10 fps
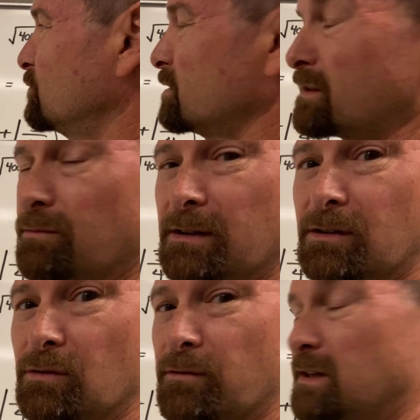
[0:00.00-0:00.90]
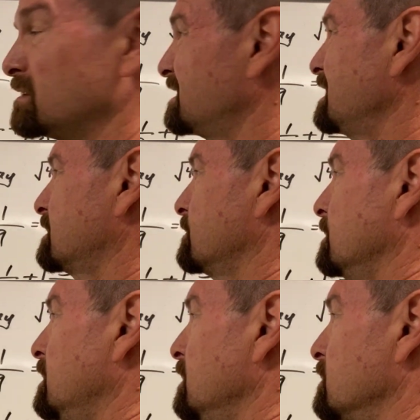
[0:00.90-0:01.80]
what are 3 and 2 for this? 6.
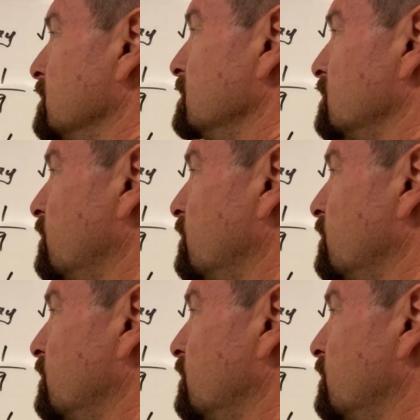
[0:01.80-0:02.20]
So this is